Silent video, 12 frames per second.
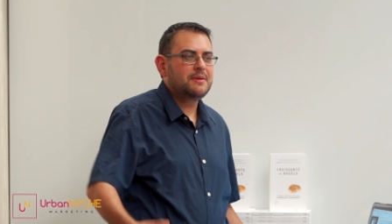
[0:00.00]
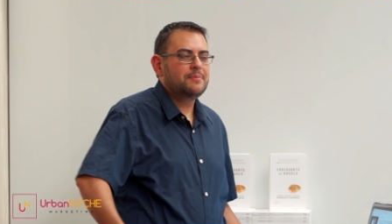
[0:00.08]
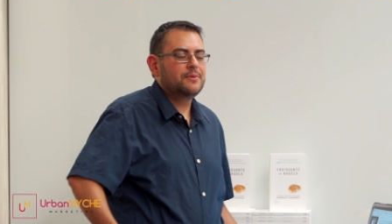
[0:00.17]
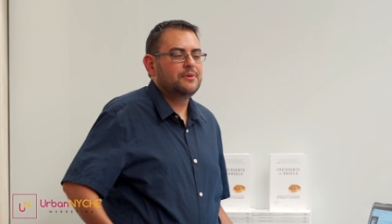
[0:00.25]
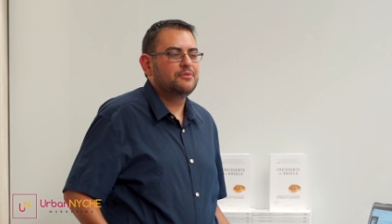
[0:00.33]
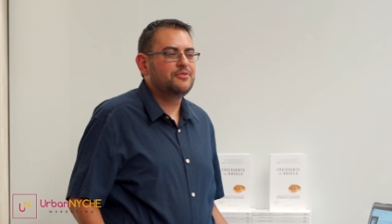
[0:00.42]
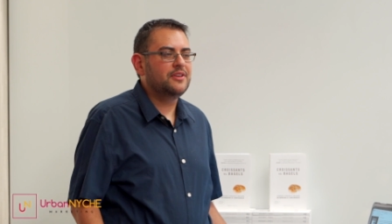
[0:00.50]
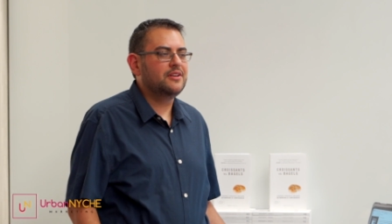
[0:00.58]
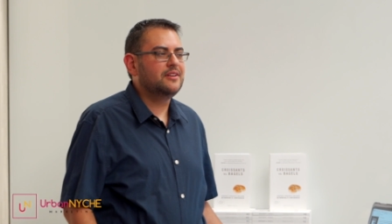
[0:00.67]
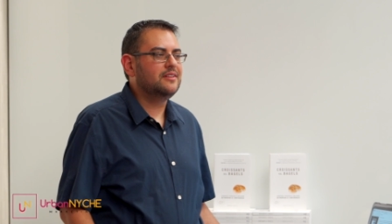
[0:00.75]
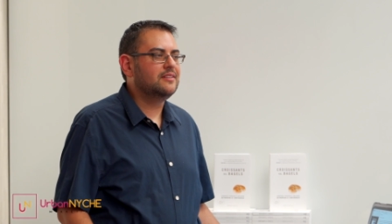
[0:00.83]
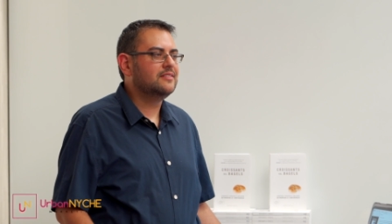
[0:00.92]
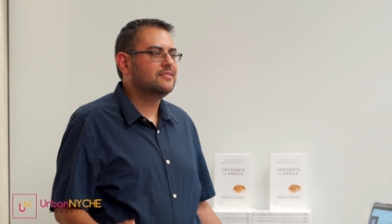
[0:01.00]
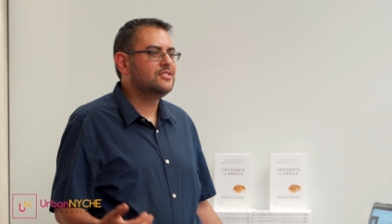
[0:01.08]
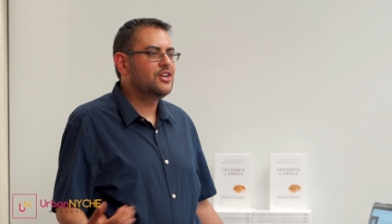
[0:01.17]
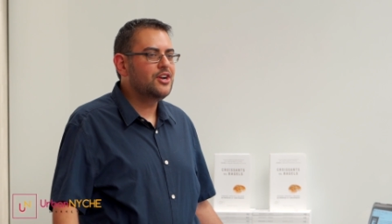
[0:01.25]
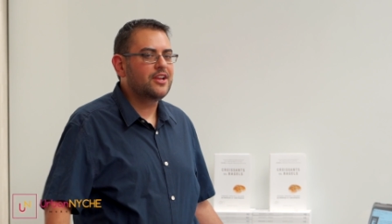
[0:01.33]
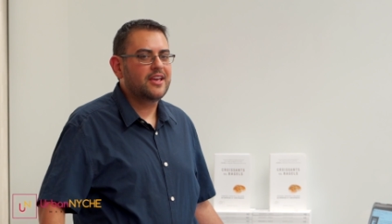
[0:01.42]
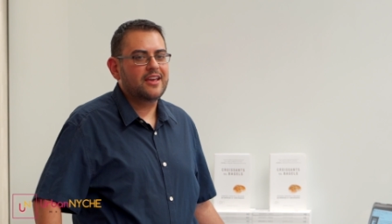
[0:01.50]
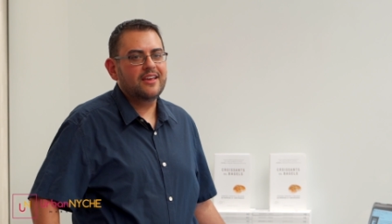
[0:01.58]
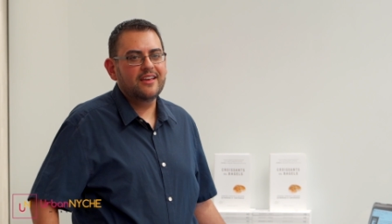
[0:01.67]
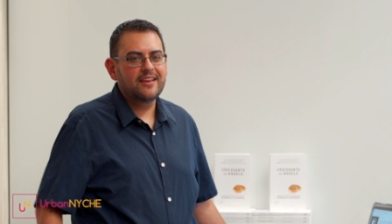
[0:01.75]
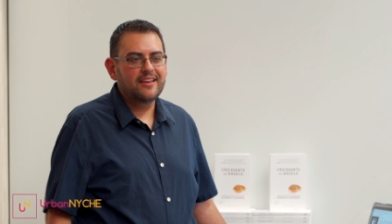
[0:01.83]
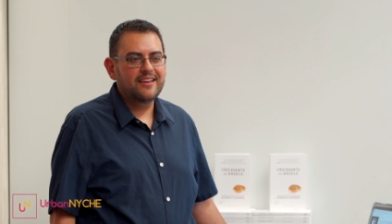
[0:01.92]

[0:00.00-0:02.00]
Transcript: people feel dirty,